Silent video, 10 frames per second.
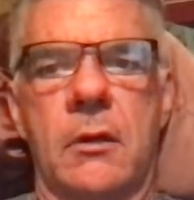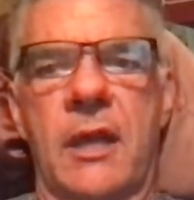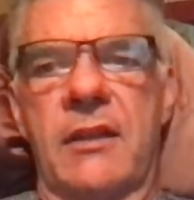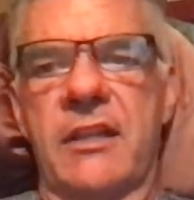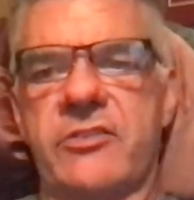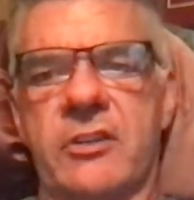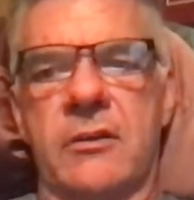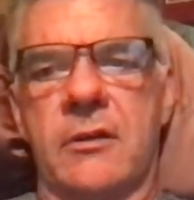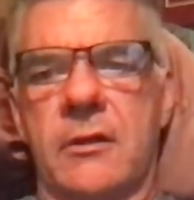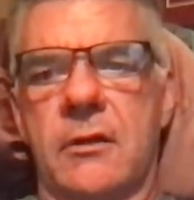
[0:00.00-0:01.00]
and
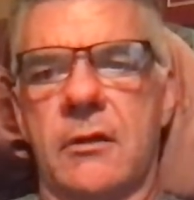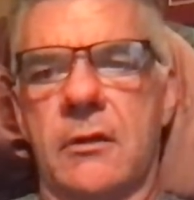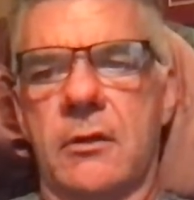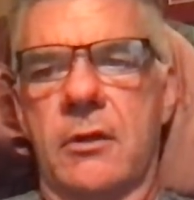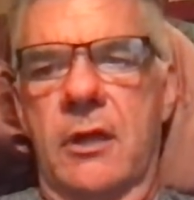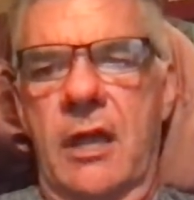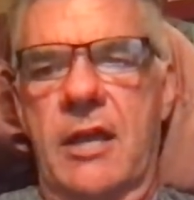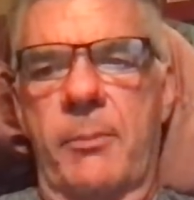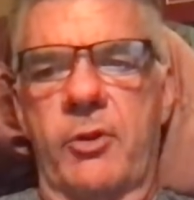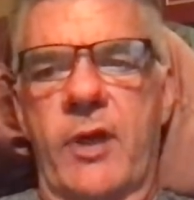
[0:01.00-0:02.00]
listen, a
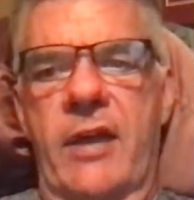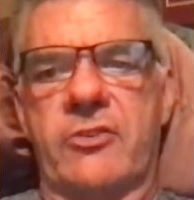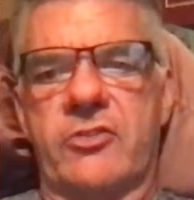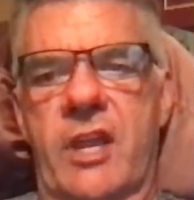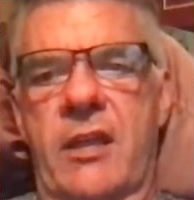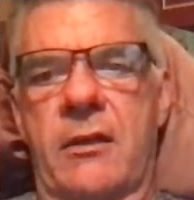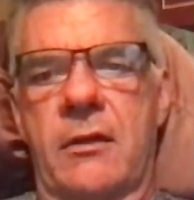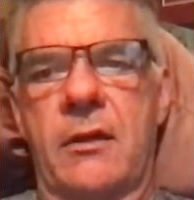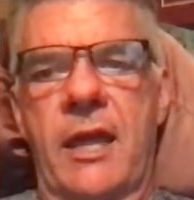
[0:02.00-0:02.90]
couple of you guys are saying,